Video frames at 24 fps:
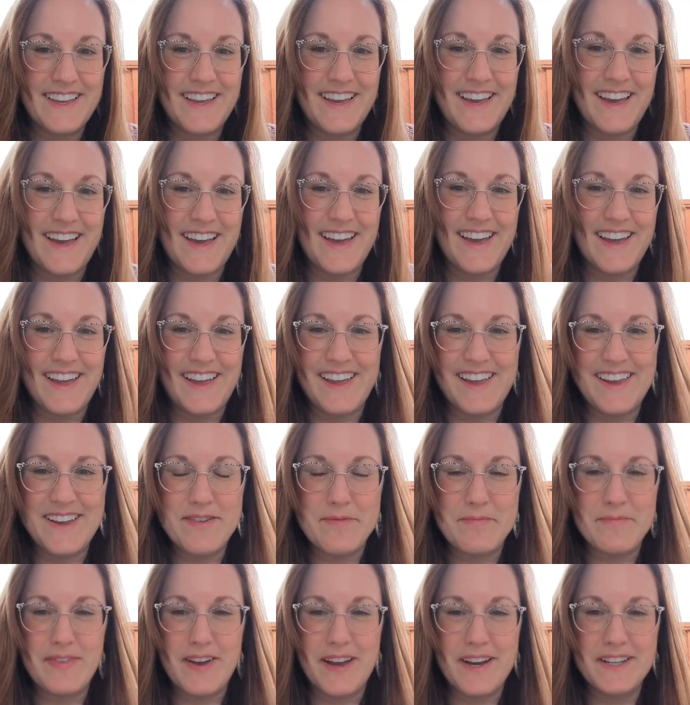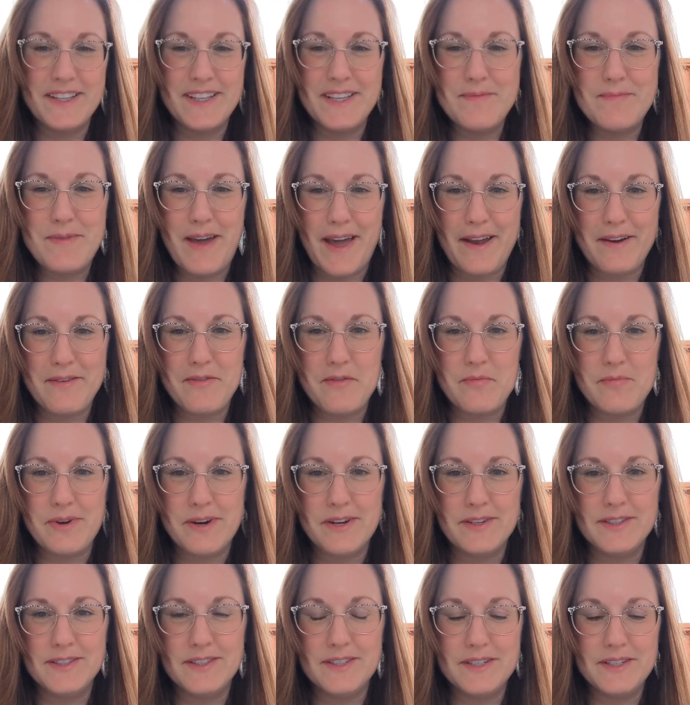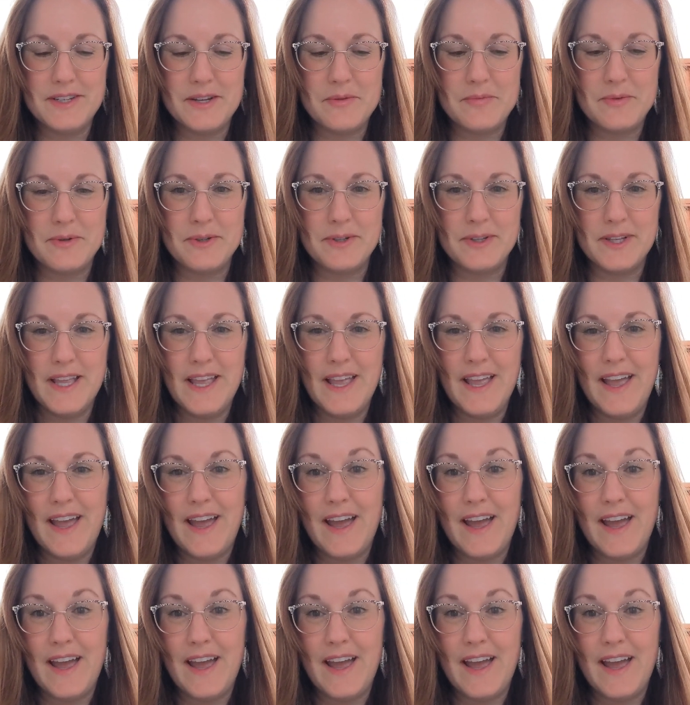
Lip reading: Hi, I'm finally back from Barnes & Noble,